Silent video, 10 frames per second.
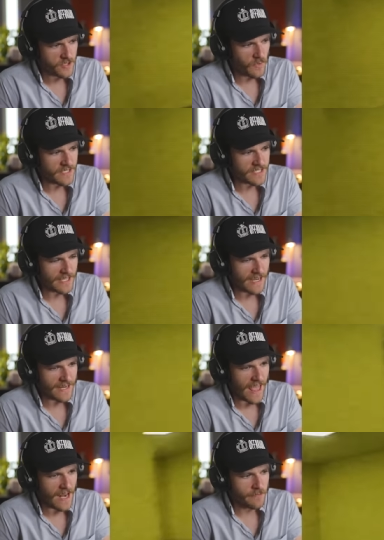So what is it, like
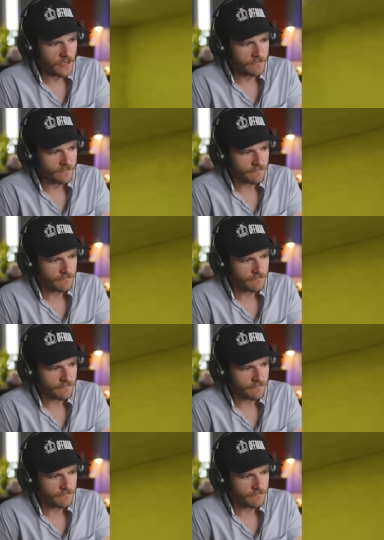an animal?